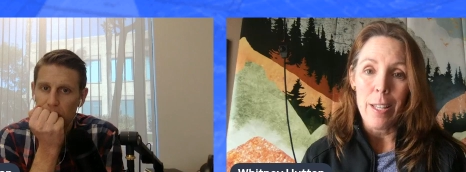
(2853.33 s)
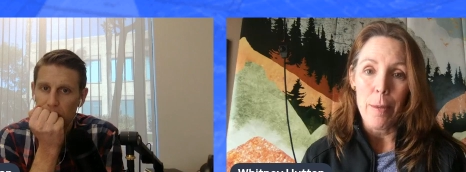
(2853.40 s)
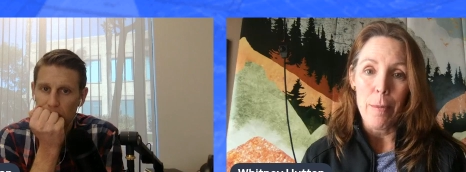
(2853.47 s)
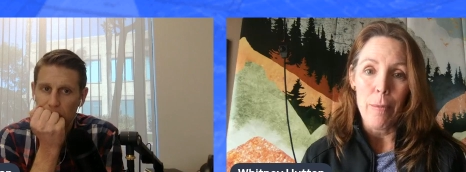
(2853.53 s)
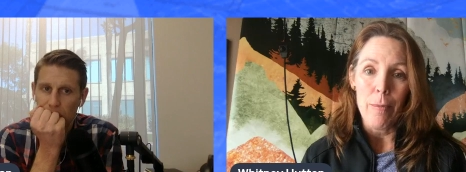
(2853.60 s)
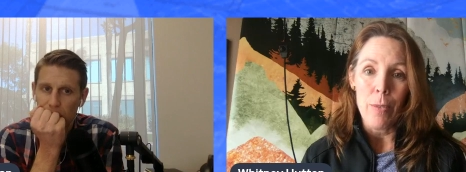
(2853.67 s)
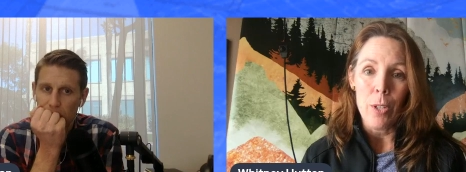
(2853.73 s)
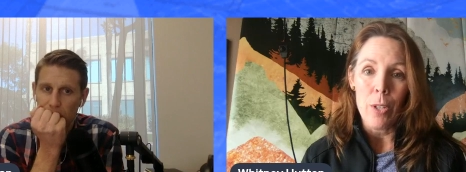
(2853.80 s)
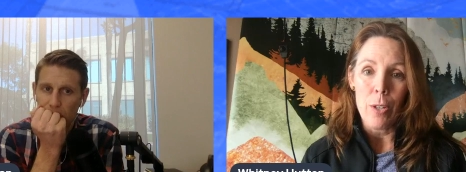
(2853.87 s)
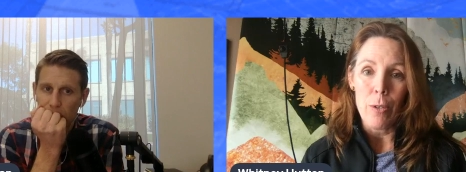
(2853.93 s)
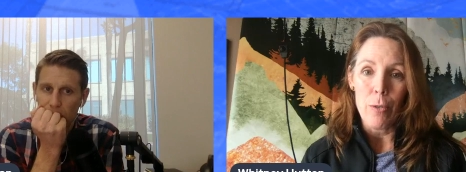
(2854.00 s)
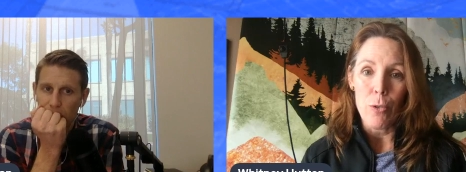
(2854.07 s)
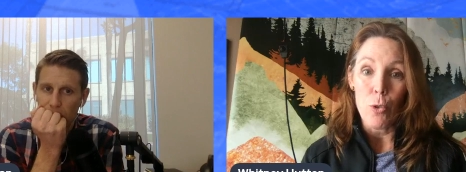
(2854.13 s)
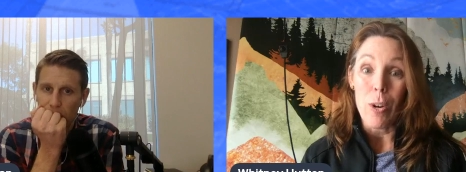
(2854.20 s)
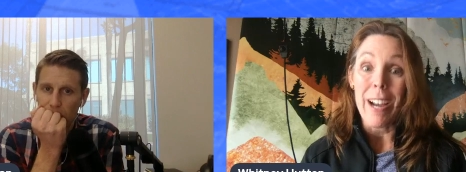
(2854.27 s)
Speaker 1: them, you
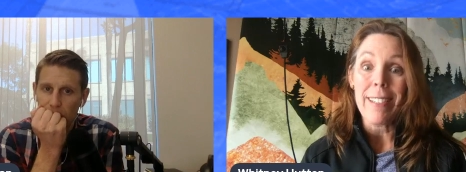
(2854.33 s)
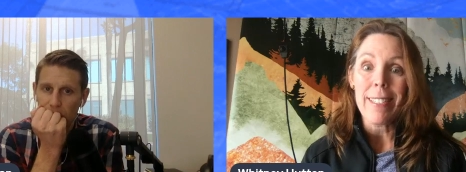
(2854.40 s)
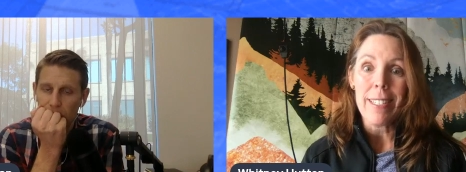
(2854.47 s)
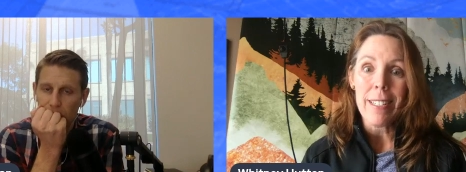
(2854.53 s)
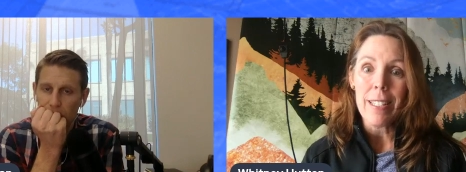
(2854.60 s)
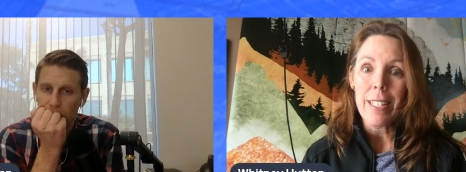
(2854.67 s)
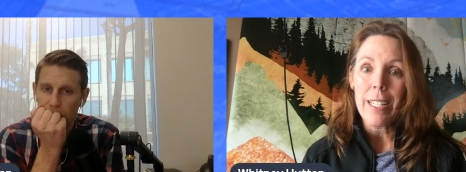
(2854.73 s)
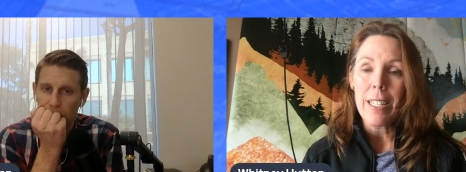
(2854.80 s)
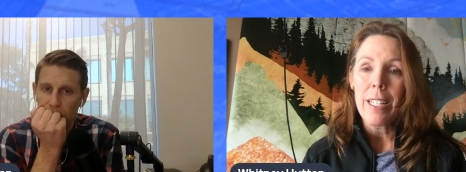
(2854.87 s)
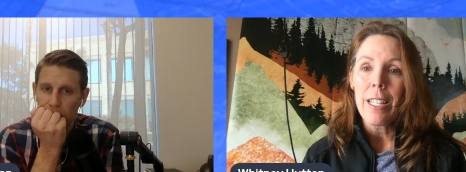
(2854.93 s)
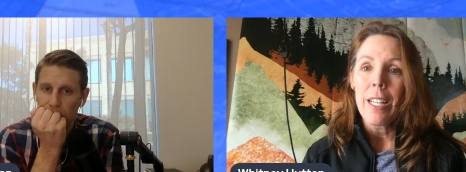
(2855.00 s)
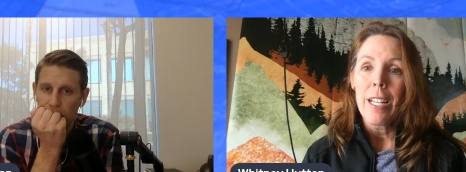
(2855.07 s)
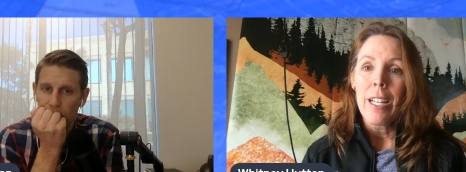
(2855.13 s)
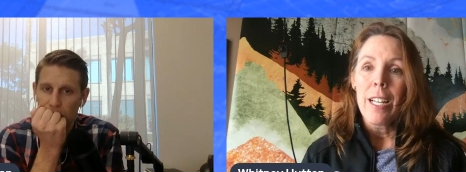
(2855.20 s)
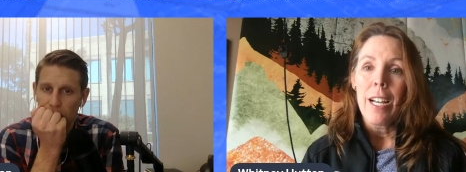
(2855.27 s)
know,
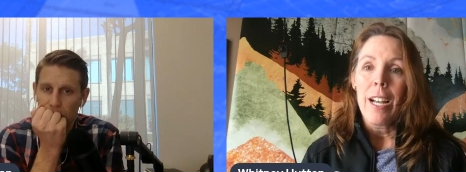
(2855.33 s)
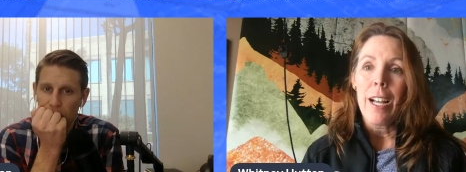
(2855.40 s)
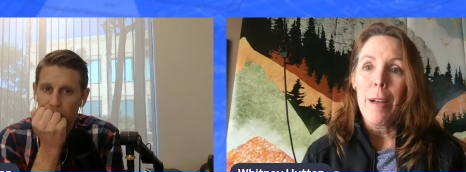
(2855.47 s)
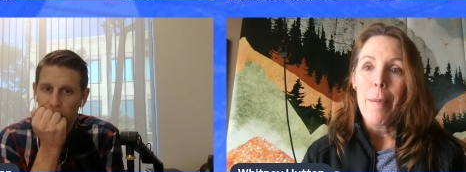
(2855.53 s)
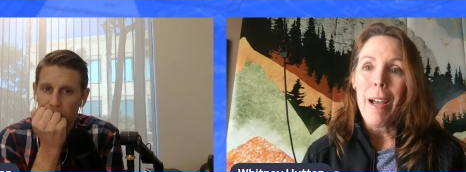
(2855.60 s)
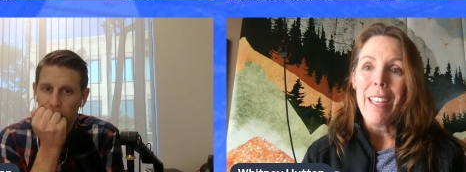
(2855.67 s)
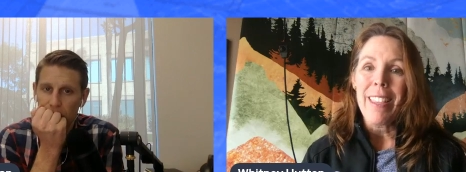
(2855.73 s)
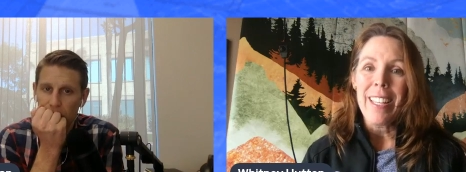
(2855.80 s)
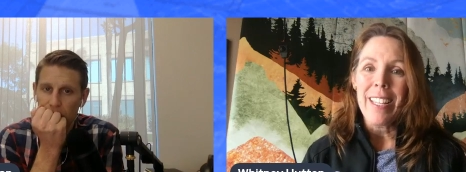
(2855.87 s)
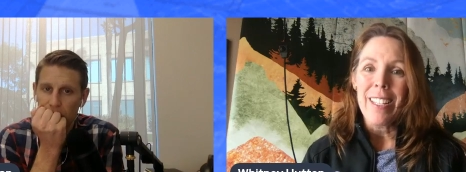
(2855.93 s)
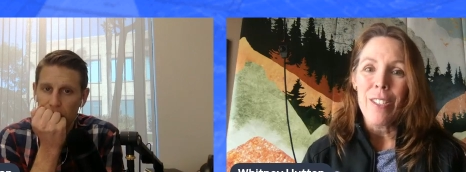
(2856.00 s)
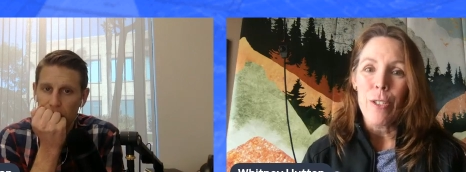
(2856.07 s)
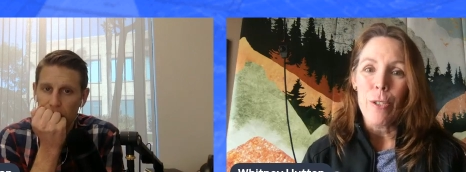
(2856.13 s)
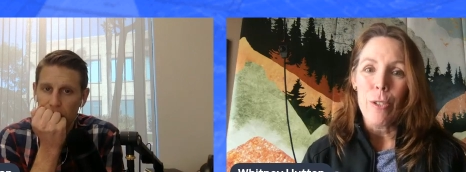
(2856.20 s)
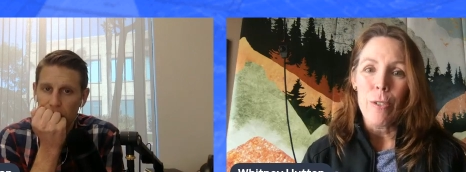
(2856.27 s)
drastically. Um, I
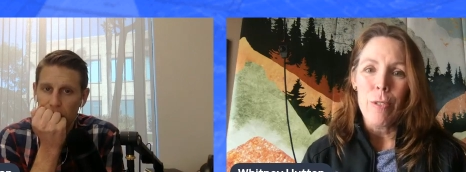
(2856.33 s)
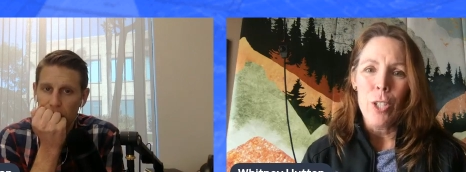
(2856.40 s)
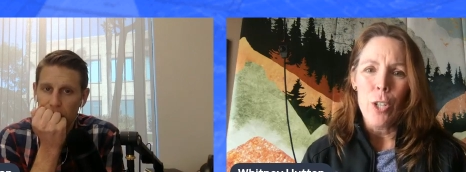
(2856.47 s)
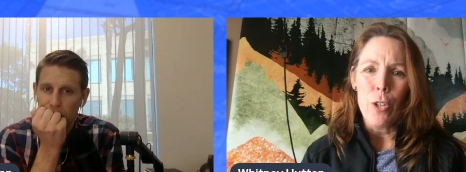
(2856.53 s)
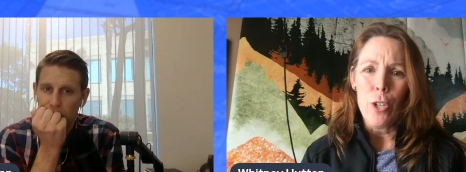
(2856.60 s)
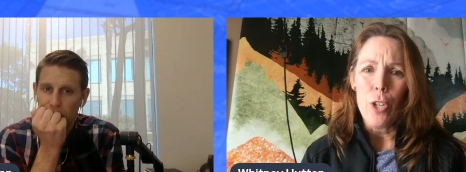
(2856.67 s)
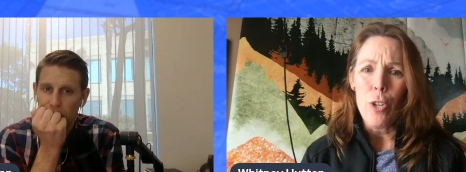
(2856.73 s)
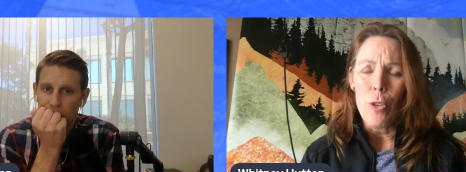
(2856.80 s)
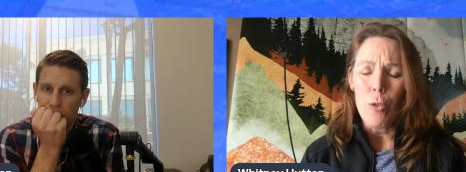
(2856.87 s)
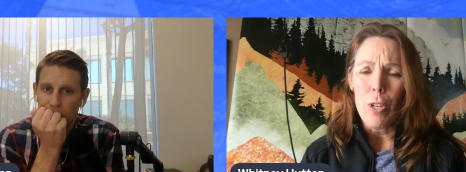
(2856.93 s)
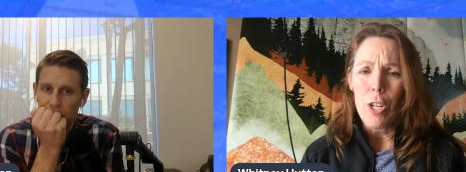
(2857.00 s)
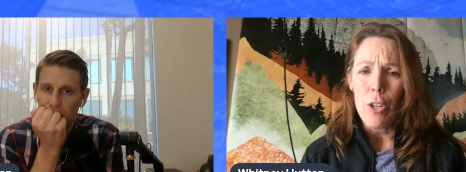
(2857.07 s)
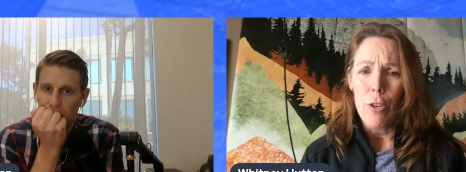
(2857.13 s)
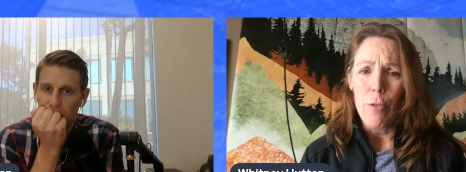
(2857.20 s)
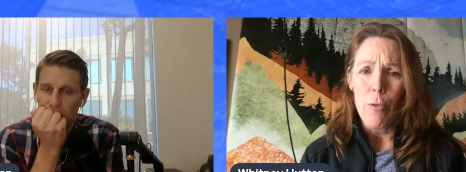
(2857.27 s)
think in you know
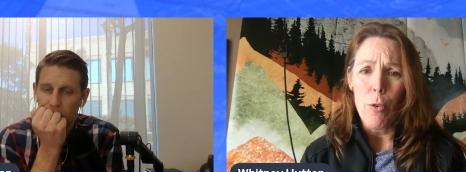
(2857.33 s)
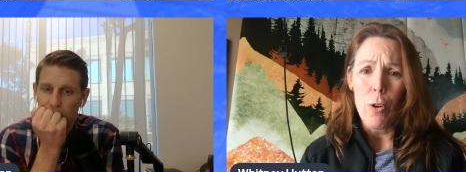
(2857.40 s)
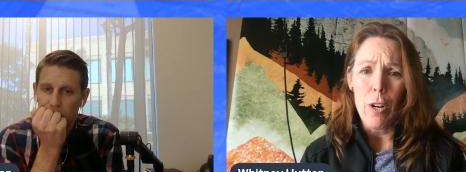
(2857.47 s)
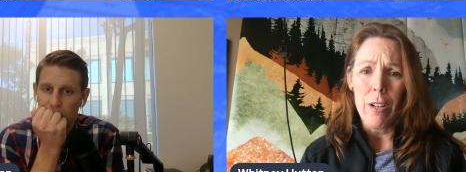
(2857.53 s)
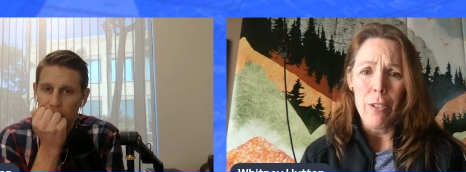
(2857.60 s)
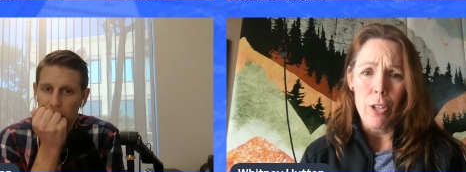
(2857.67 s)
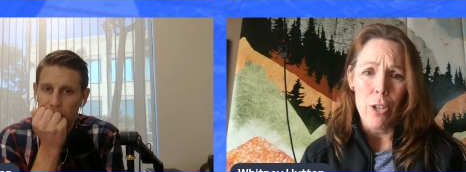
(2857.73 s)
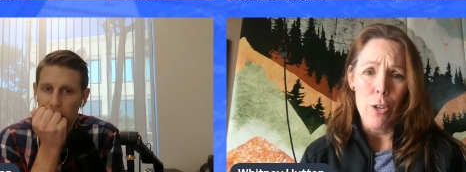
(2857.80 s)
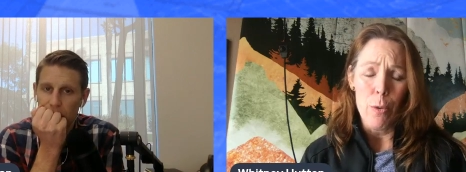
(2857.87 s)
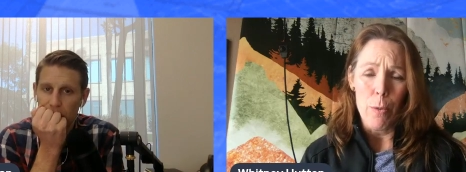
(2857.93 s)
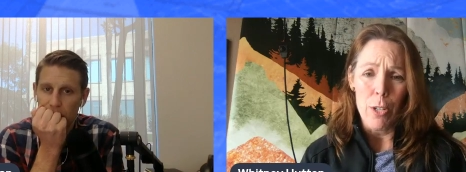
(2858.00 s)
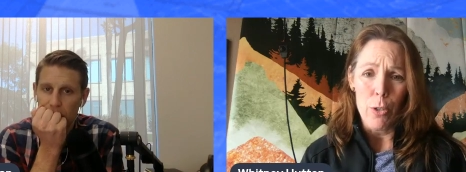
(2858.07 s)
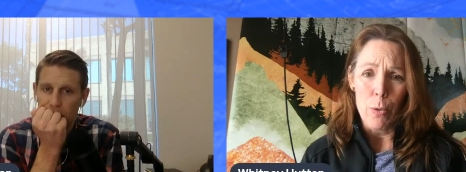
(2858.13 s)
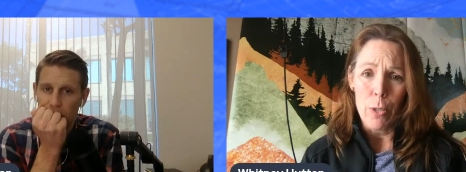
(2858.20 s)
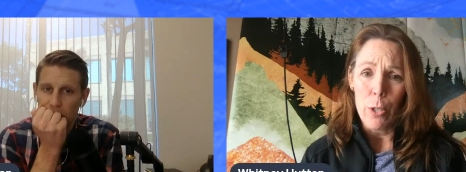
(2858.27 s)
Q3, Q4, and
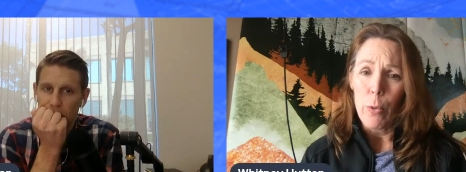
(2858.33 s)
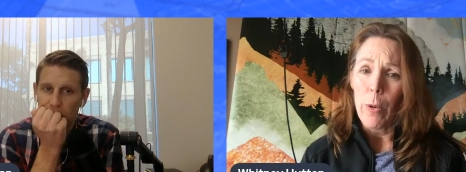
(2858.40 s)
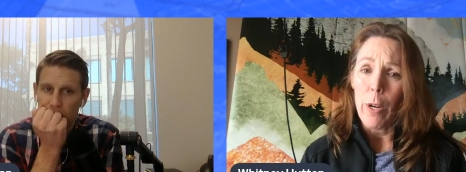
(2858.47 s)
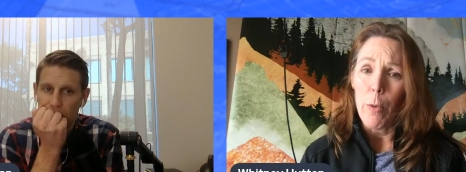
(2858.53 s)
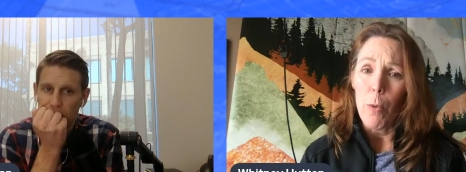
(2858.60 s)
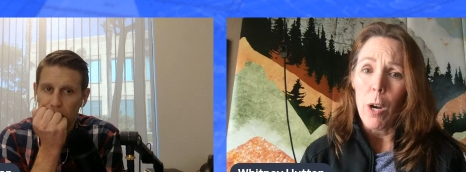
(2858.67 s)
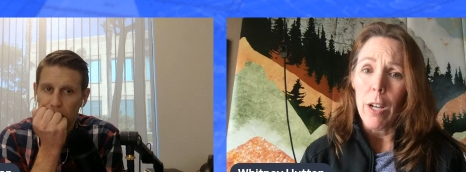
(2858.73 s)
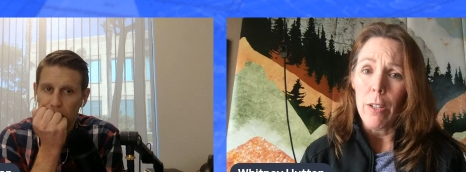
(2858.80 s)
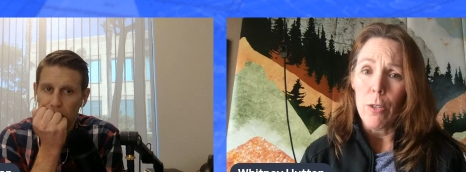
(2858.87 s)
Q1 2021,